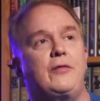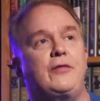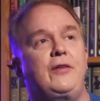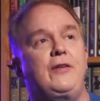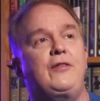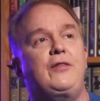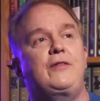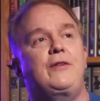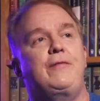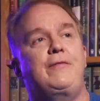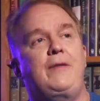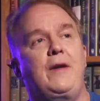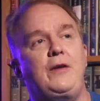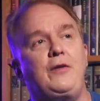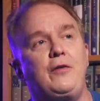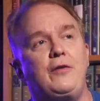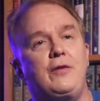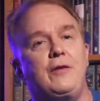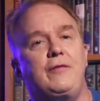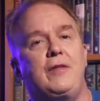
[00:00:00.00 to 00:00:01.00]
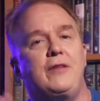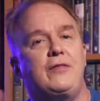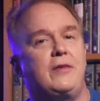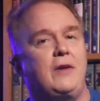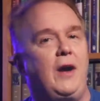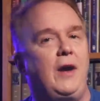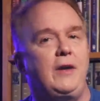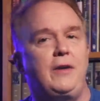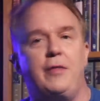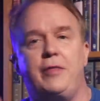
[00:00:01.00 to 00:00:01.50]
since defenders of this
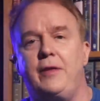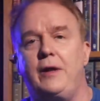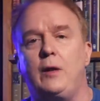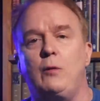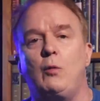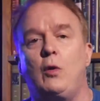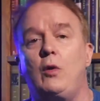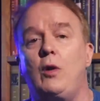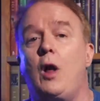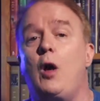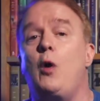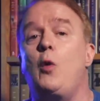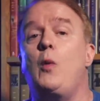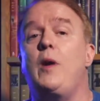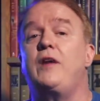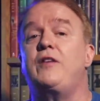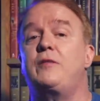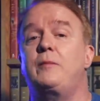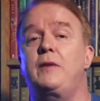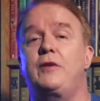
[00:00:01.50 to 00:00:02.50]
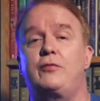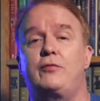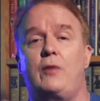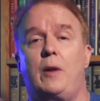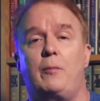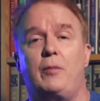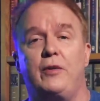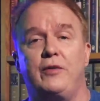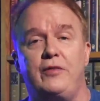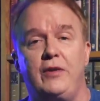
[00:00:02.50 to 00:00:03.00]
kind of thing will always
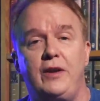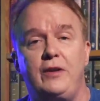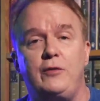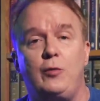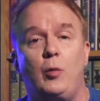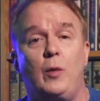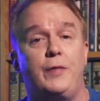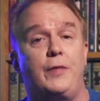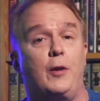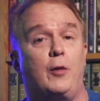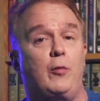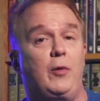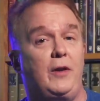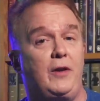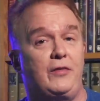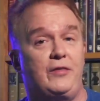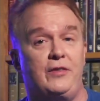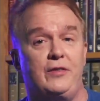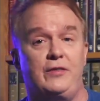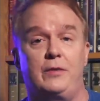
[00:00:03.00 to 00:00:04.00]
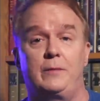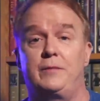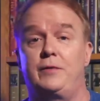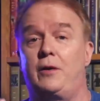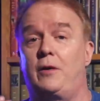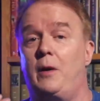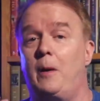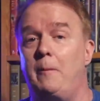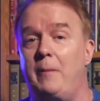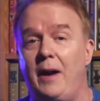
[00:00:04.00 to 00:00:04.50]
misrepresent what the criticisms
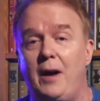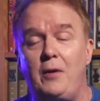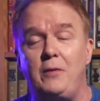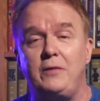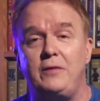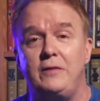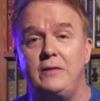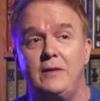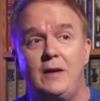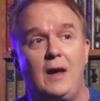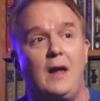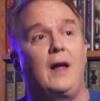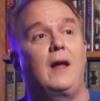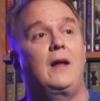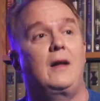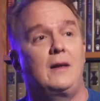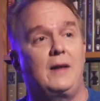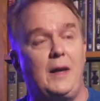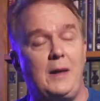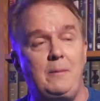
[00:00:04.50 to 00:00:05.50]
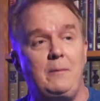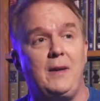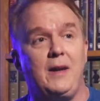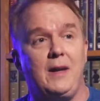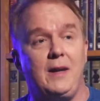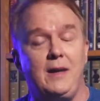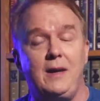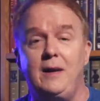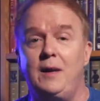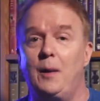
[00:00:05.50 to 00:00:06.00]
are about, let
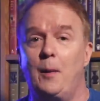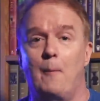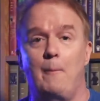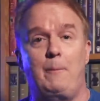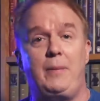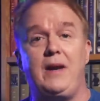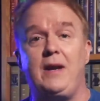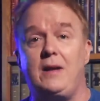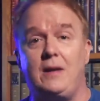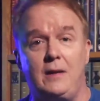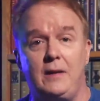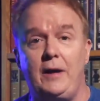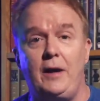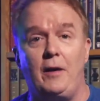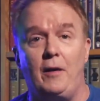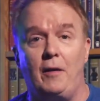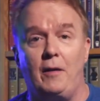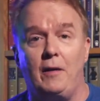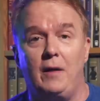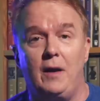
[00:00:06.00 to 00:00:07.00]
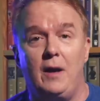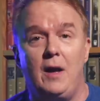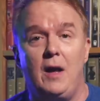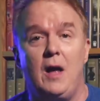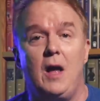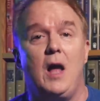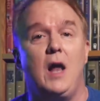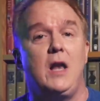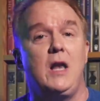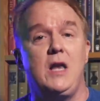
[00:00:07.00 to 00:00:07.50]
me be clear.
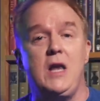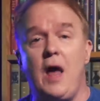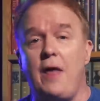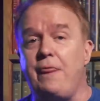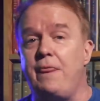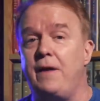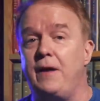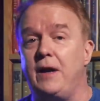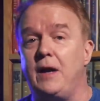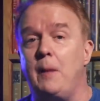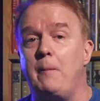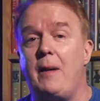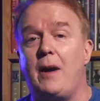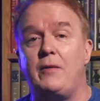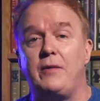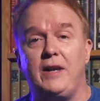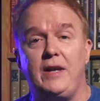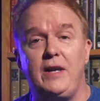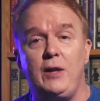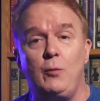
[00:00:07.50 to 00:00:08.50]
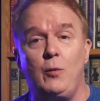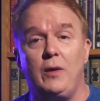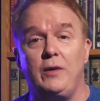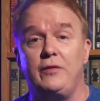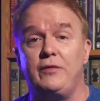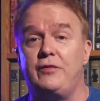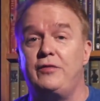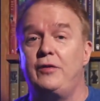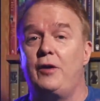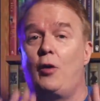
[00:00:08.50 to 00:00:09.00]
Nothing about
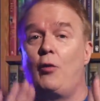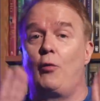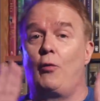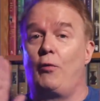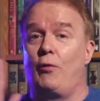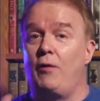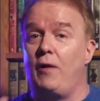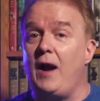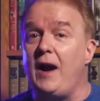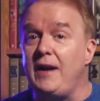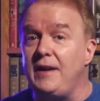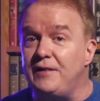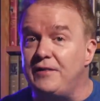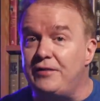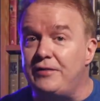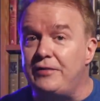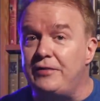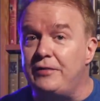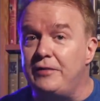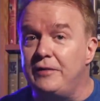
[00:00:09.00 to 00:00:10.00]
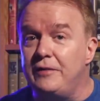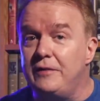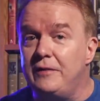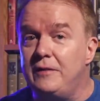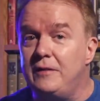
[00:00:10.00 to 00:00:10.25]
anyone's rights